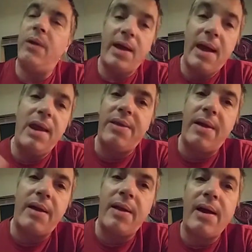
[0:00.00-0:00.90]
Like
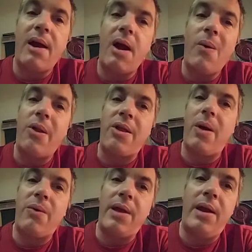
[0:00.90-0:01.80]
anything, like I always
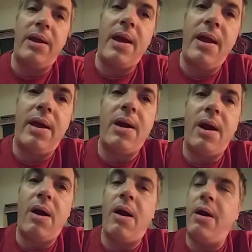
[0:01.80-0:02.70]
say with any
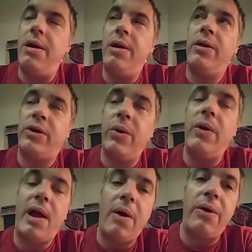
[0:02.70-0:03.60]
kind of art, do
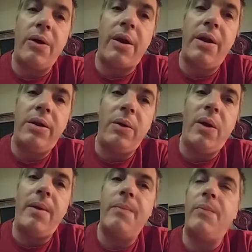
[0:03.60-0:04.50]
it how you're going to do
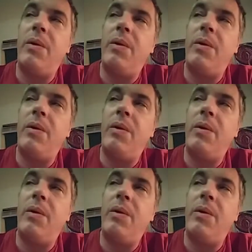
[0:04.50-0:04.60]
it.